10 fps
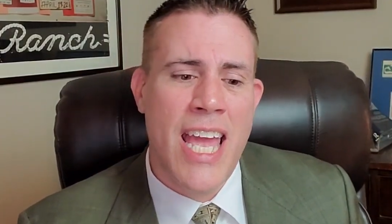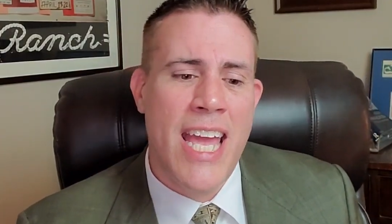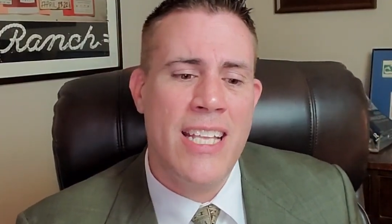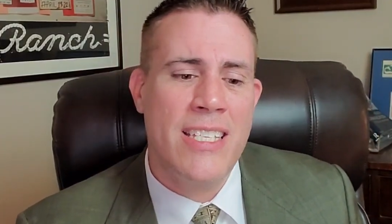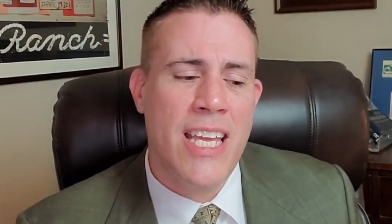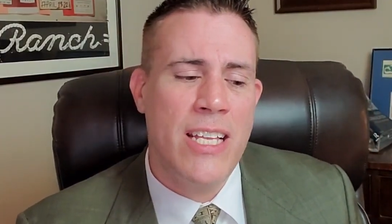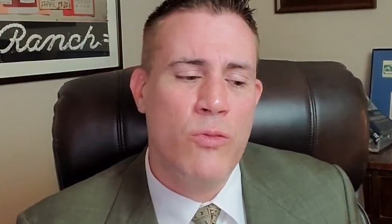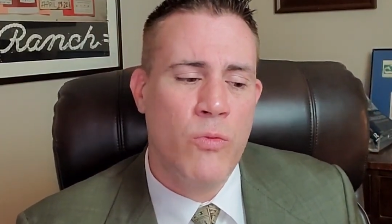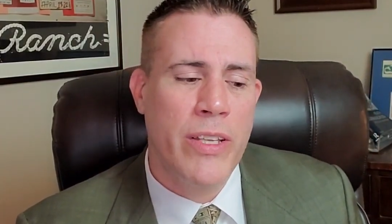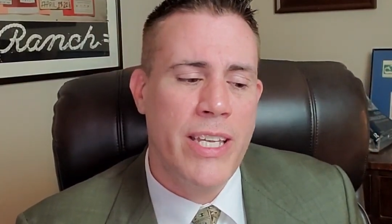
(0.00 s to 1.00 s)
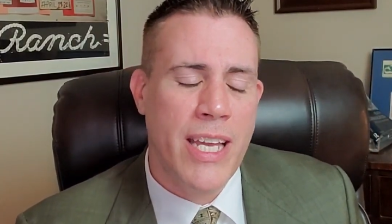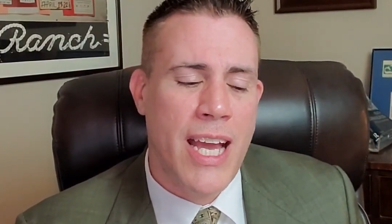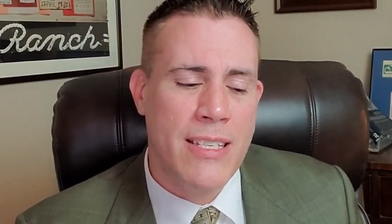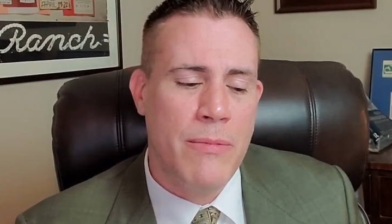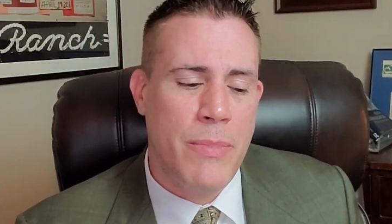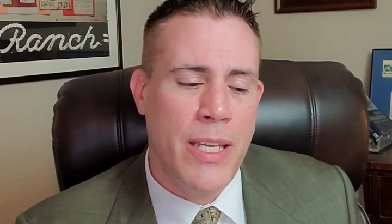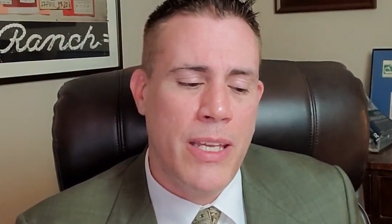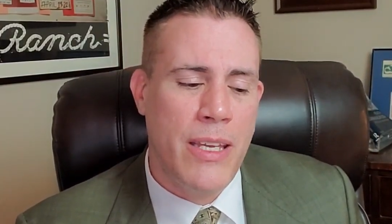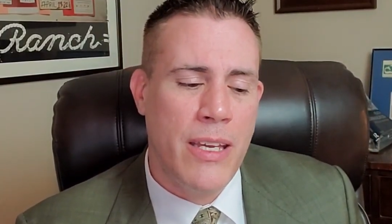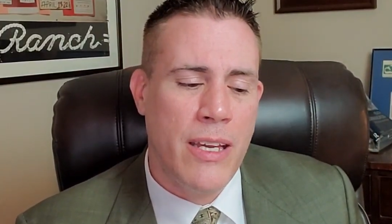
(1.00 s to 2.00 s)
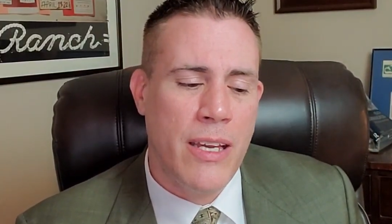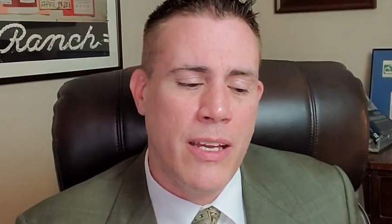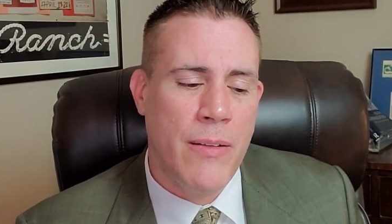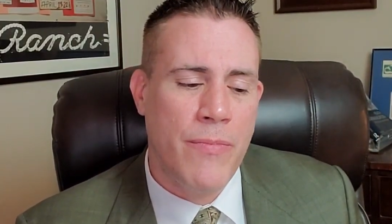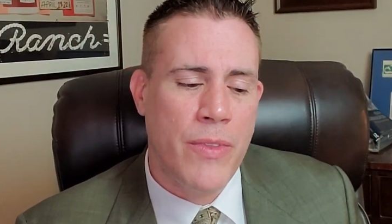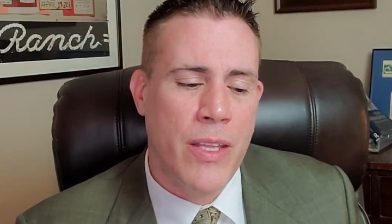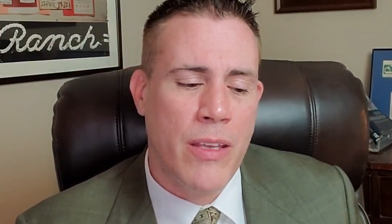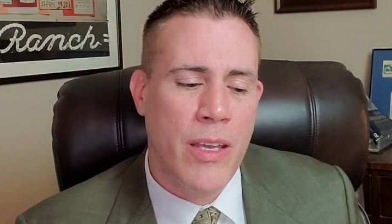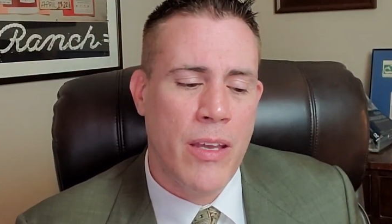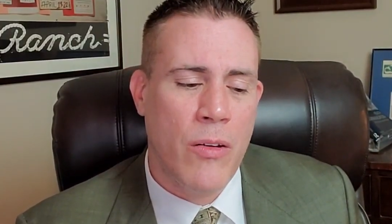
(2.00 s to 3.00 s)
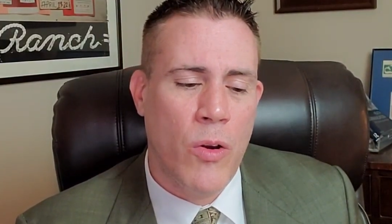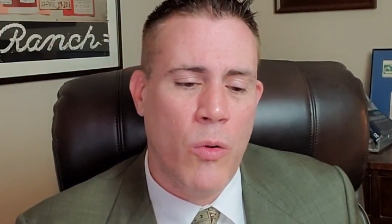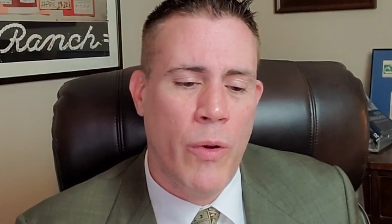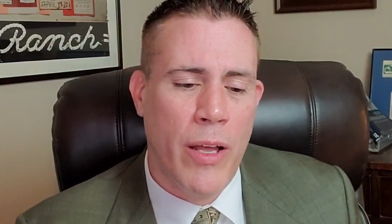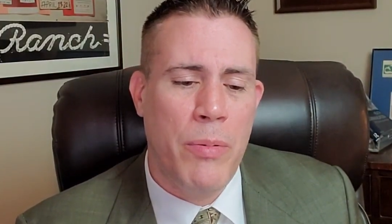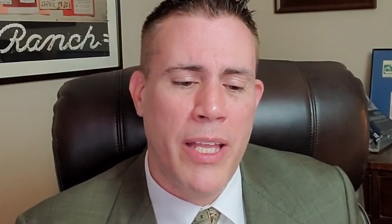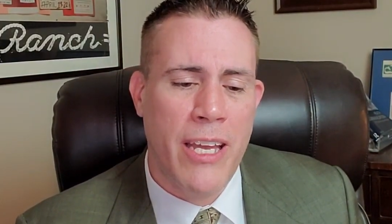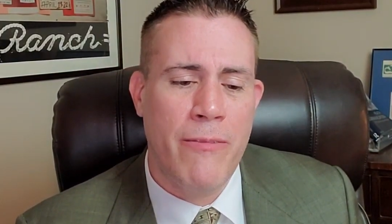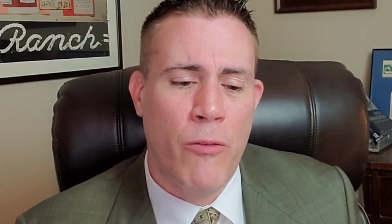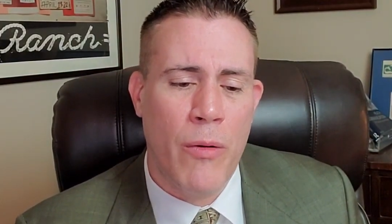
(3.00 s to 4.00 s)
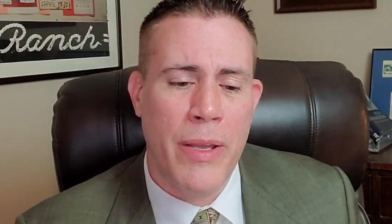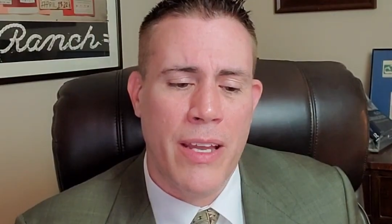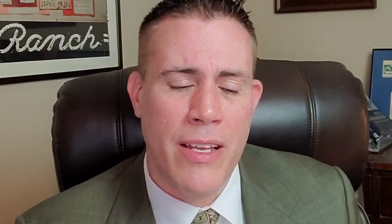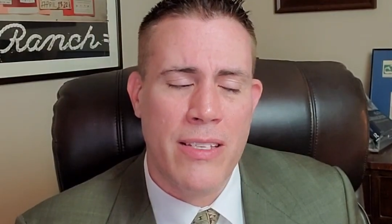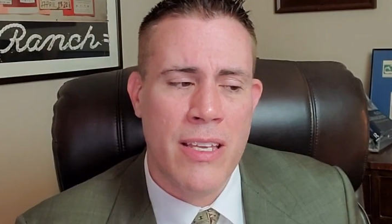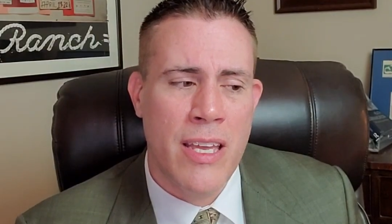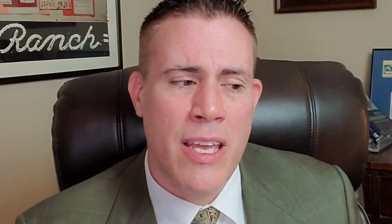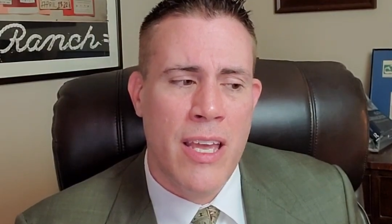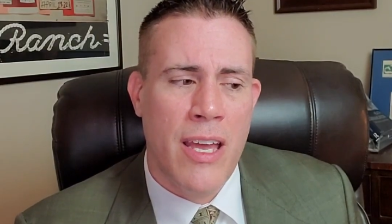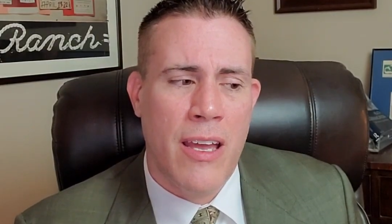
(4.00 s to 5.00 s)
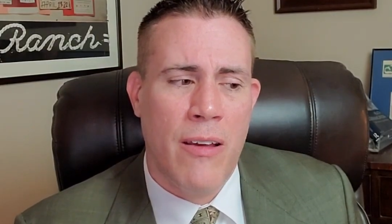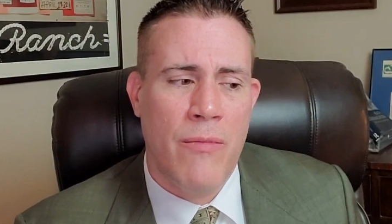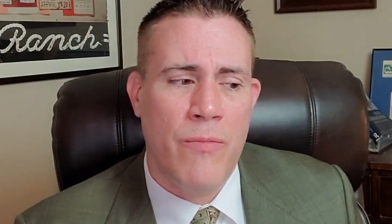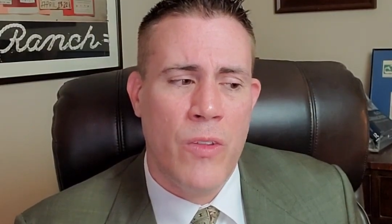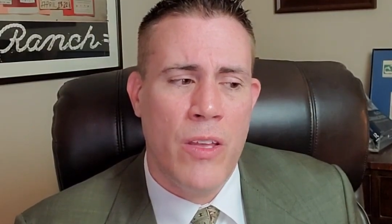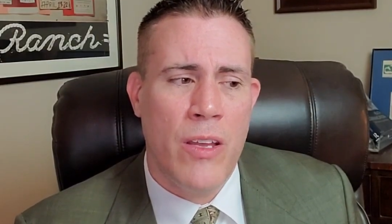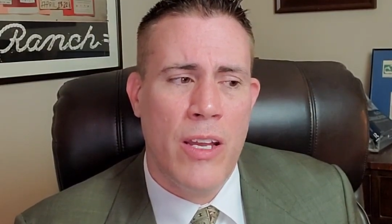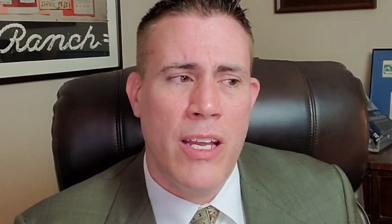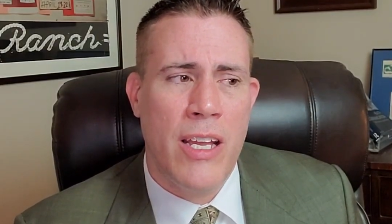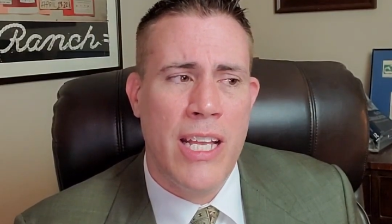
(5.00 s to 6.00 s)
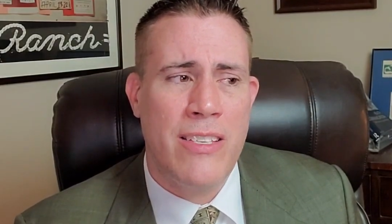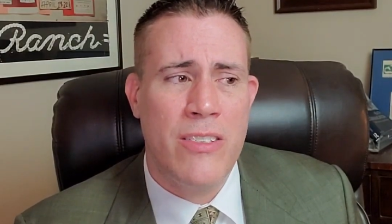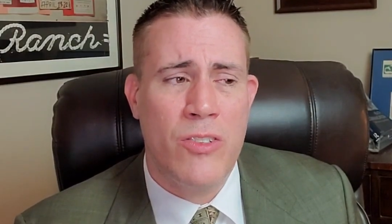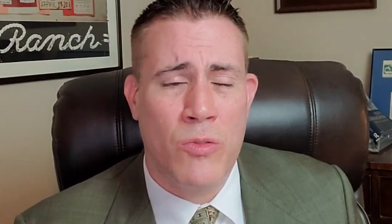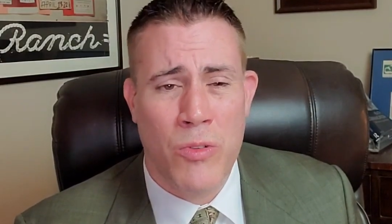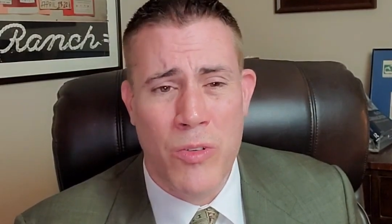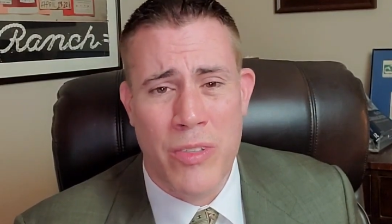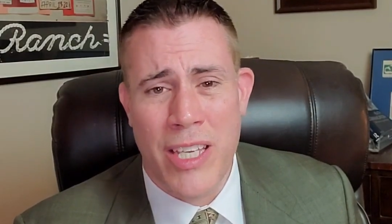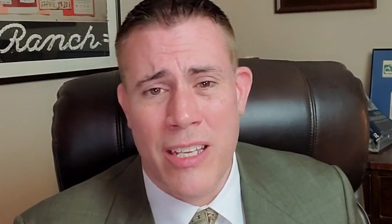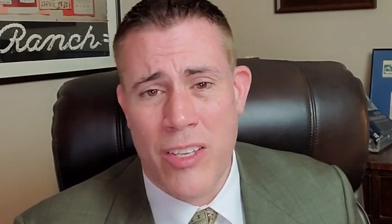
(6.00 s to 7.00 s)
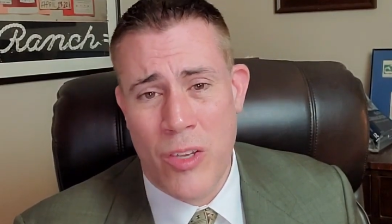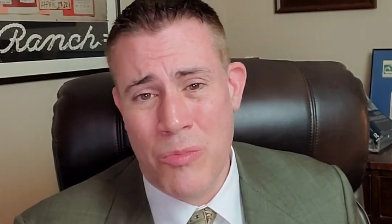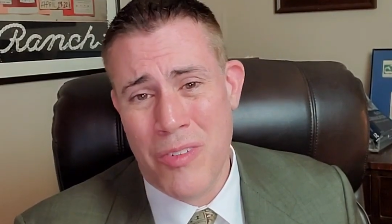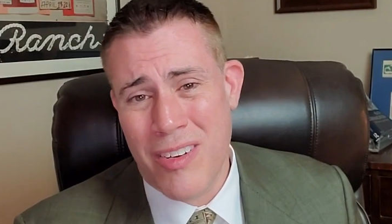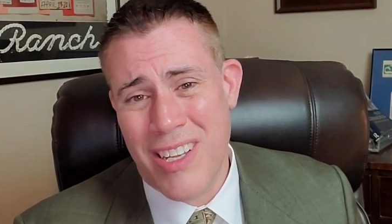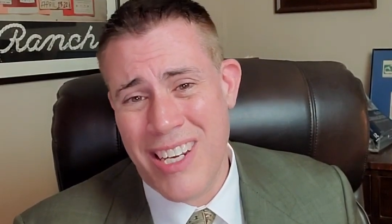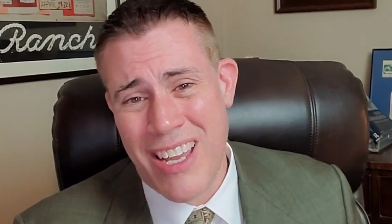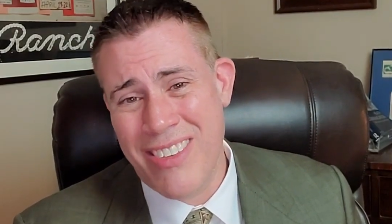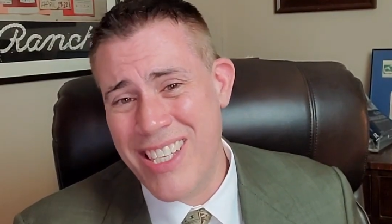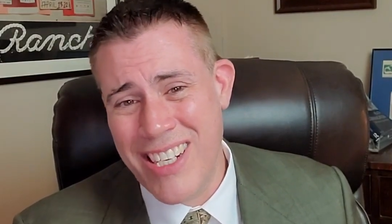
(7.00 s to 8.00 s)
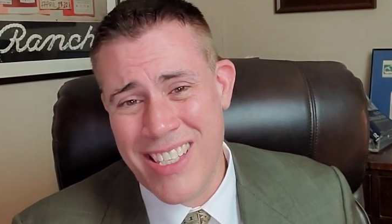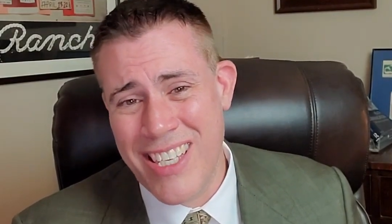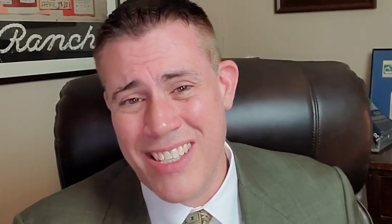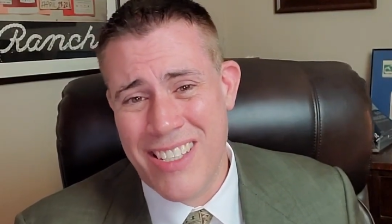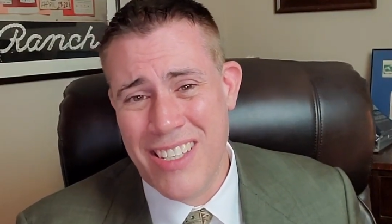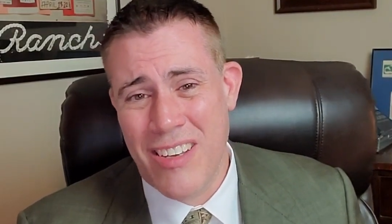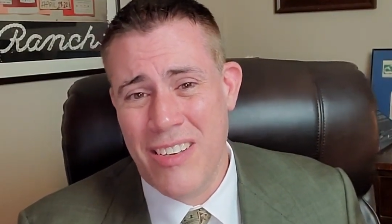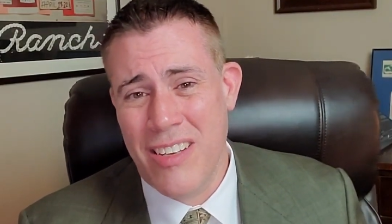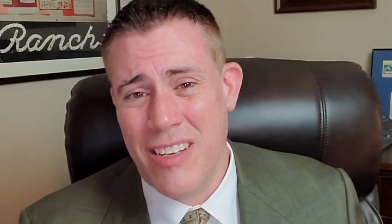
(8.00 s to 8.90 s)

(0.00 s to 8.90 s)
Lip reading: It's really got to be well planned for, because it's true that humor can have a tendency to